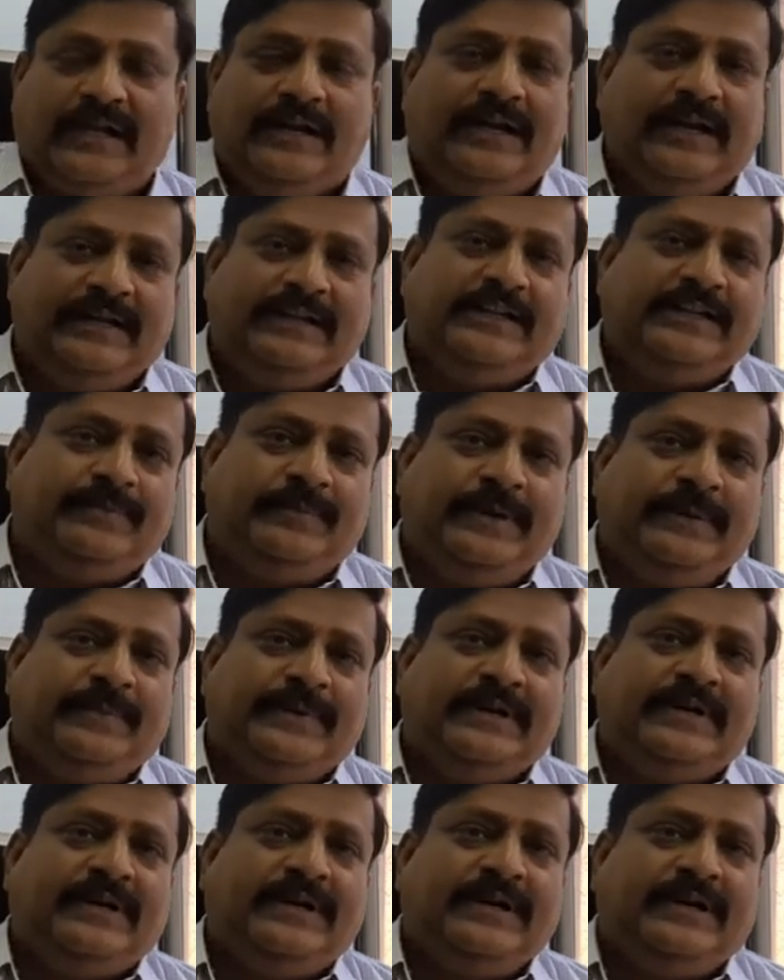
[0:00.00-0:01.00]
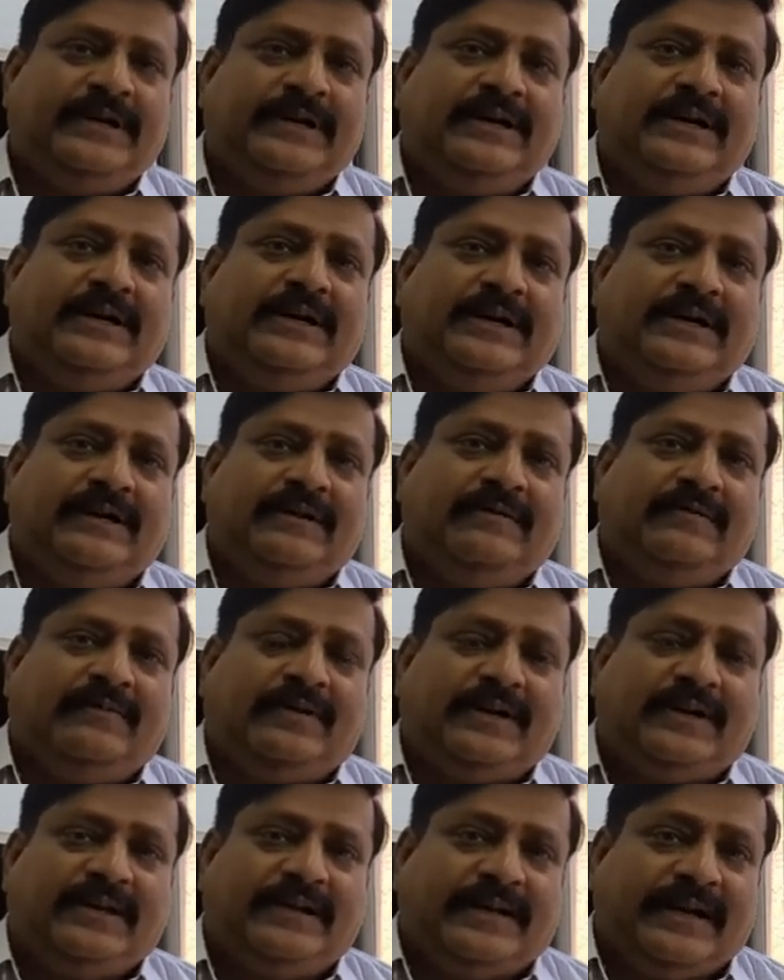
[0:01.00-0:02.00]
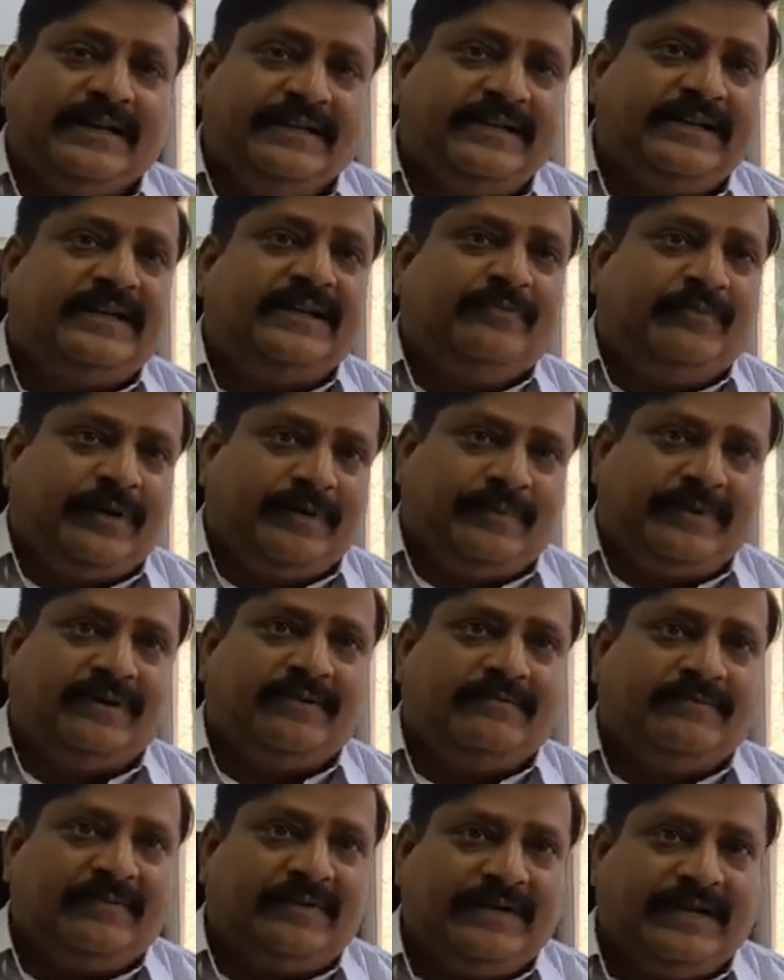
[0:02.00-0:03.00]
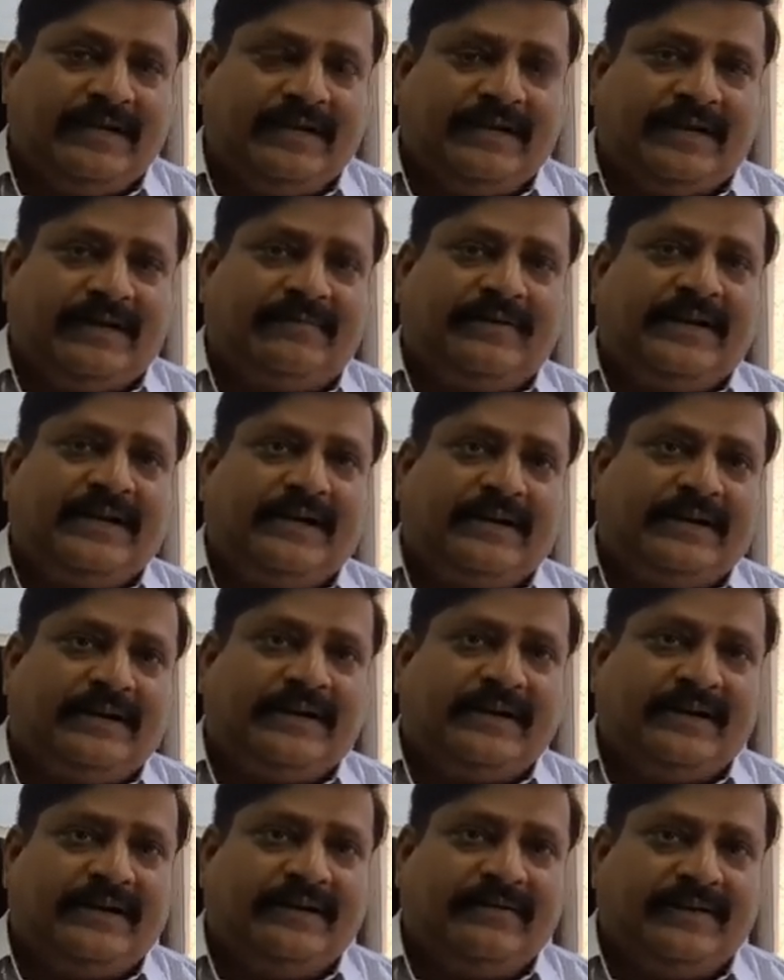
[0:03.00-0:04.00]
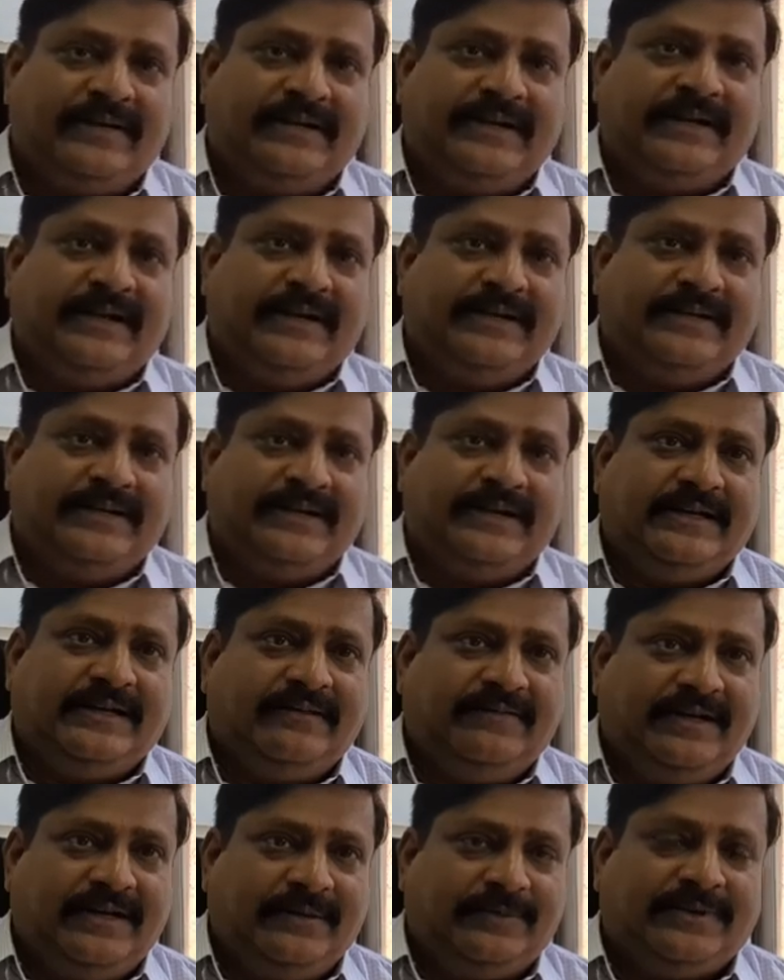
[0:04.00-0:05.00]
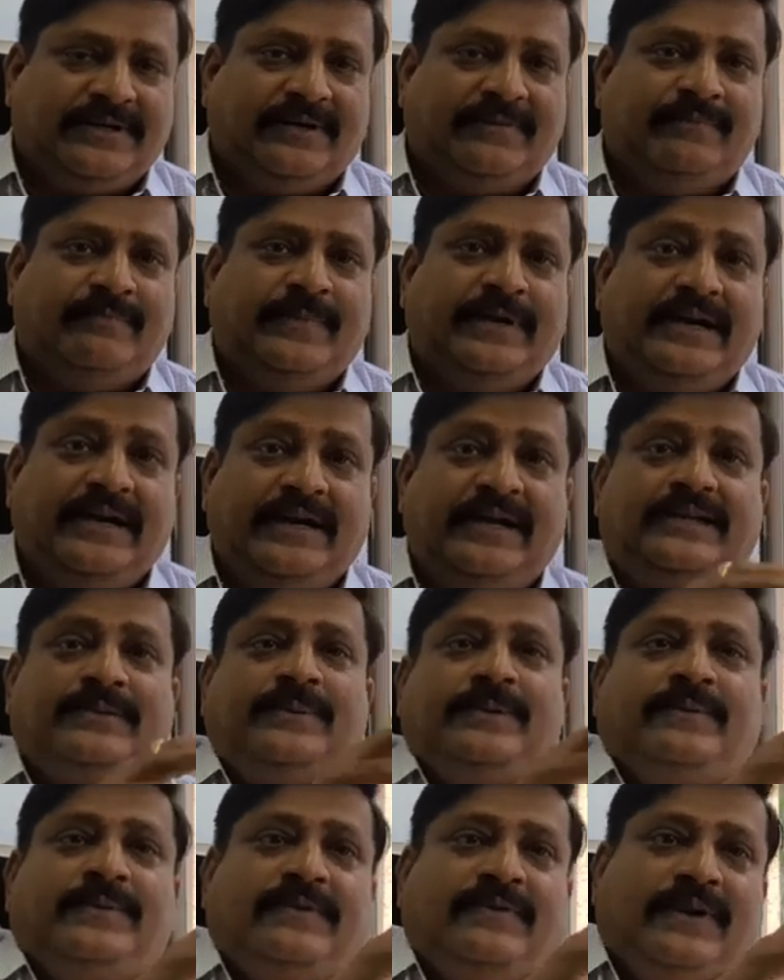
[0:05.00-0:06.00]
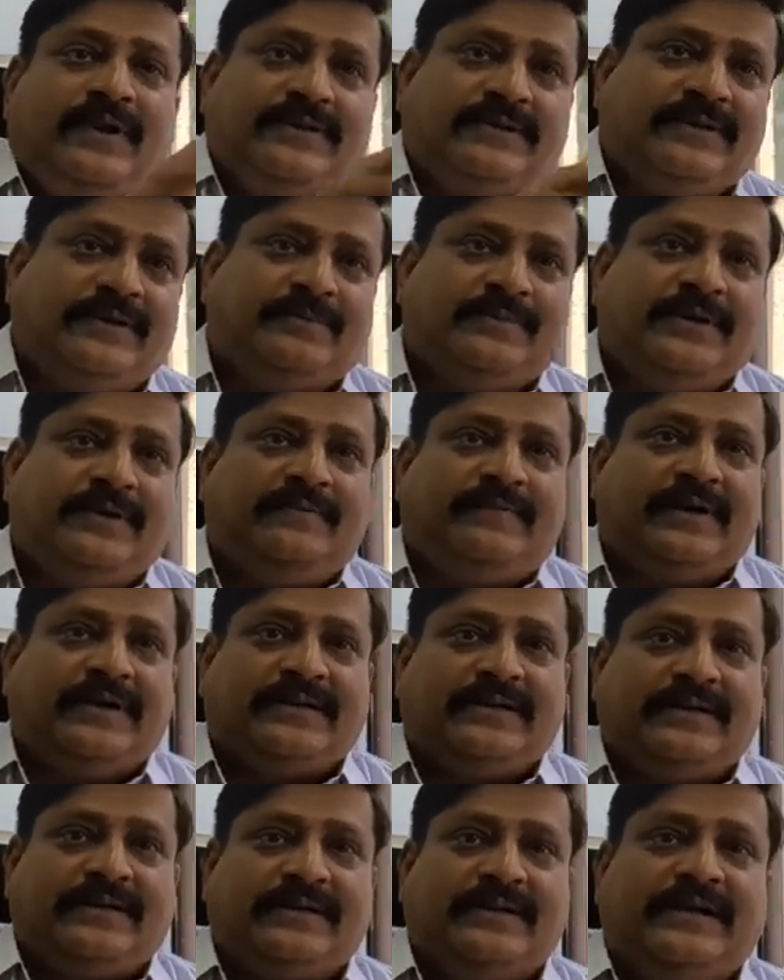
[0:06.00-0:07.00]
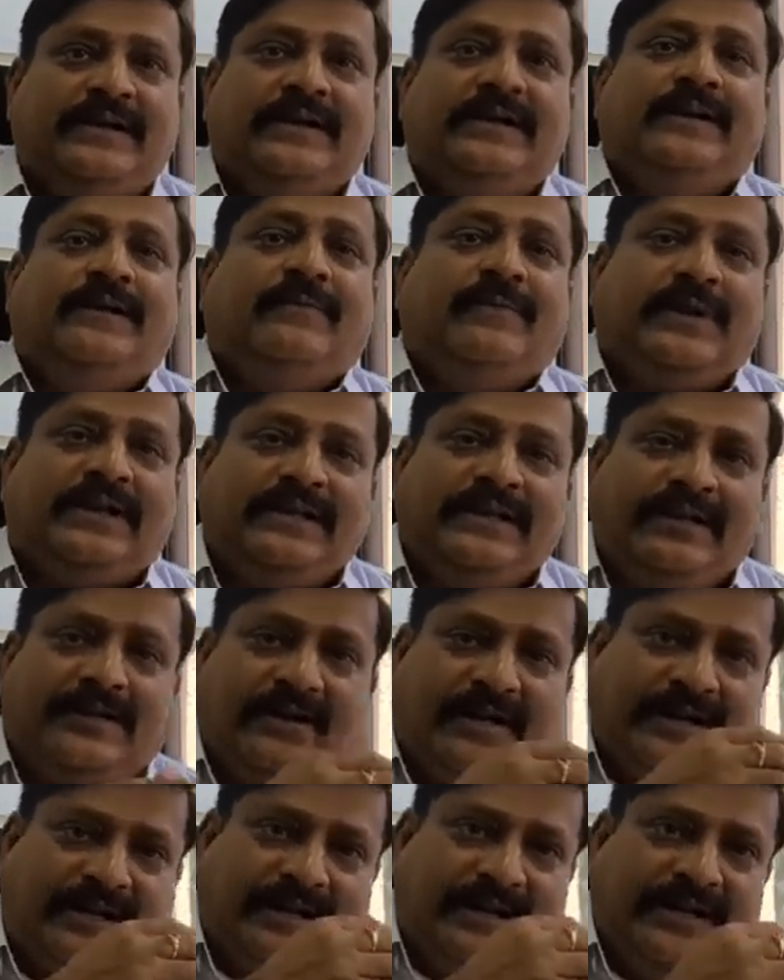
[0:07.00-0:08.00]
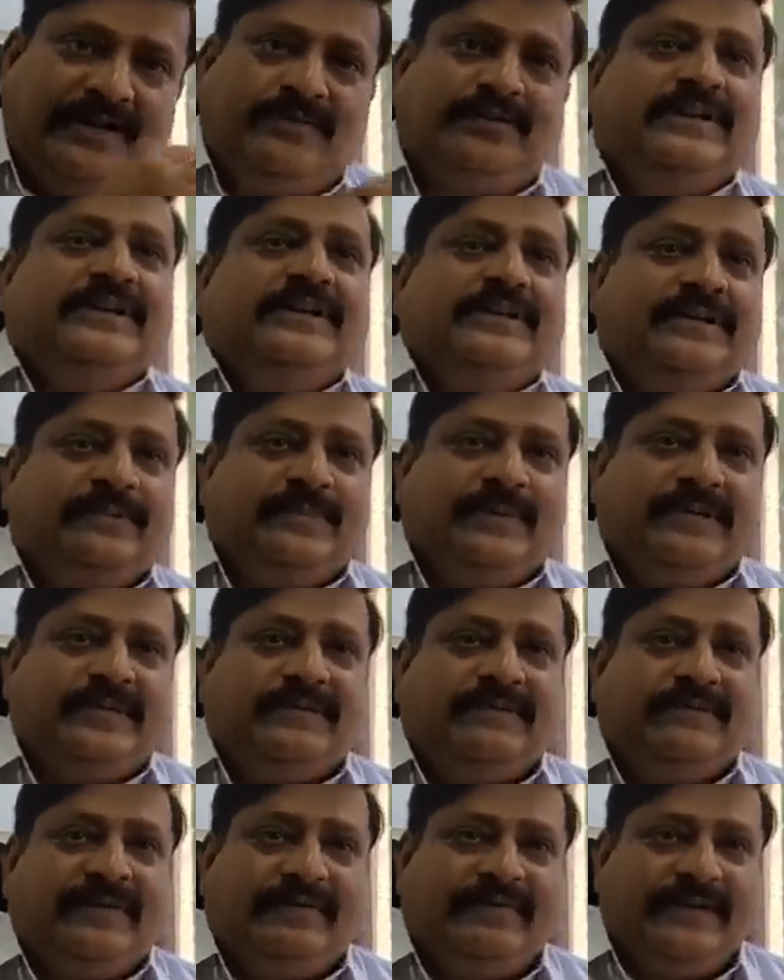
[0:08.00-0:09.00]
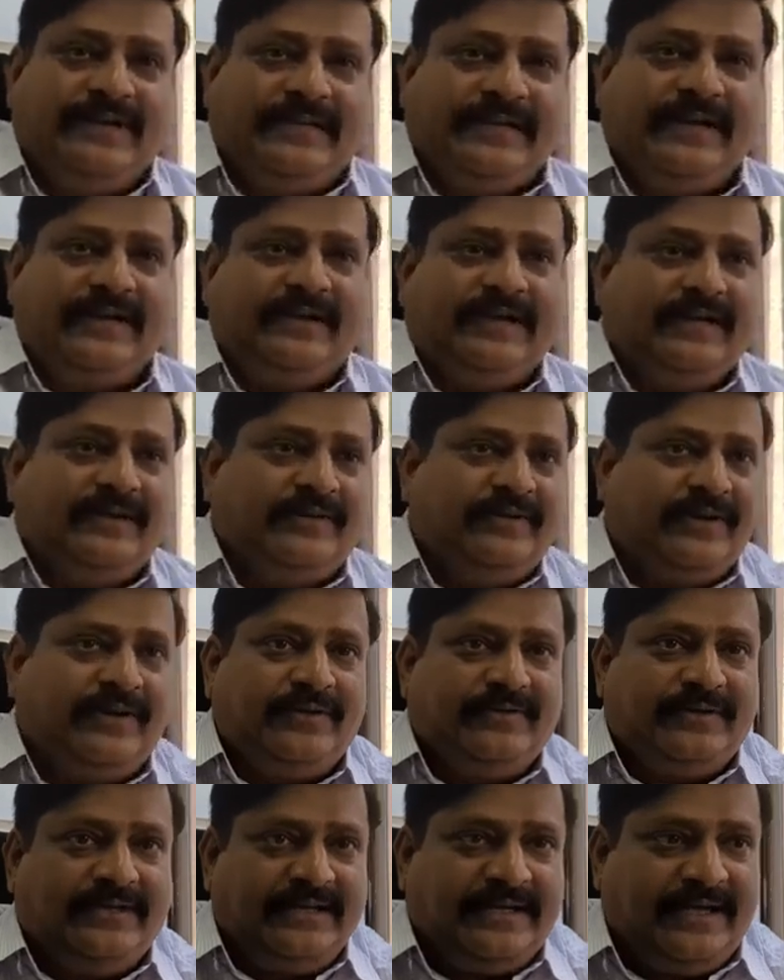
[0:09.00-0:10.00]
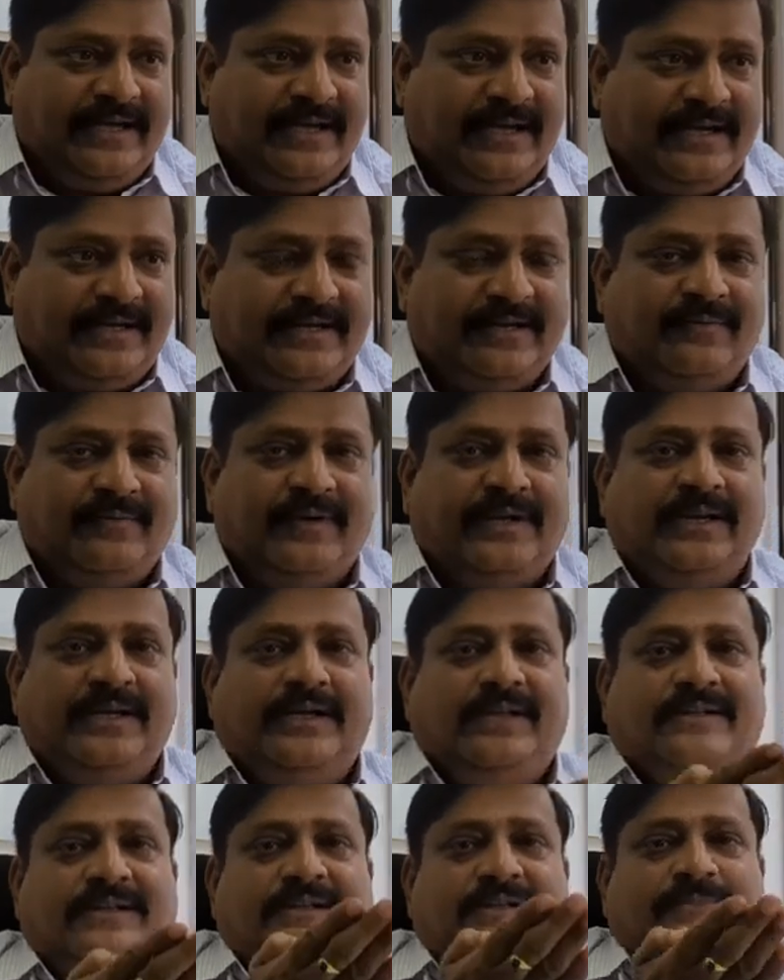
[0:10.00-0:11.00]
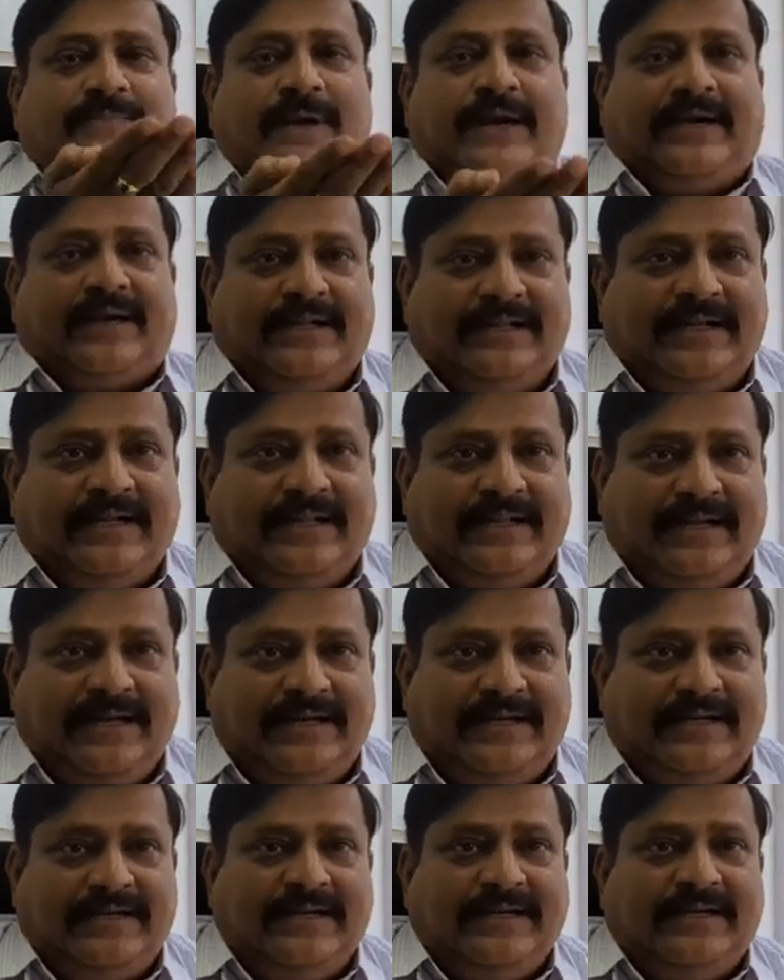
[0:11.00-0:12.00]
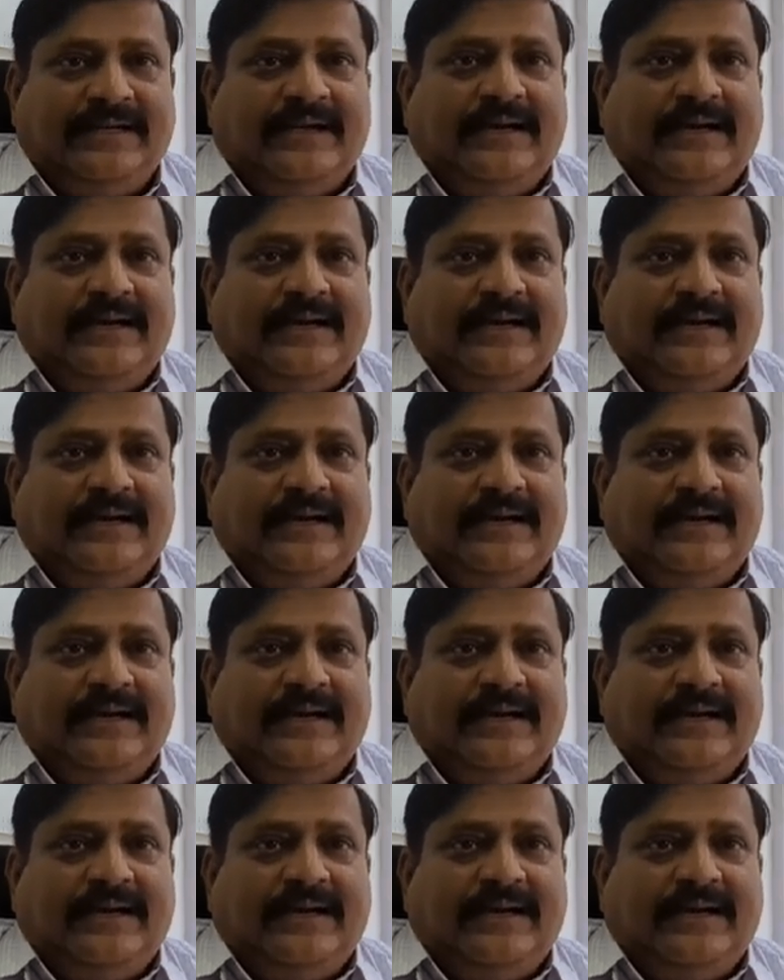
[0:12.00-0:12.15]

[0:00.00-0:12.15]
Like these people, the Nigerian people in African continent, it's Nigeria will absorb. Middle East people will also absorb faster, because they're already using GPS. When we say, okay, you're using A item, this is better than that.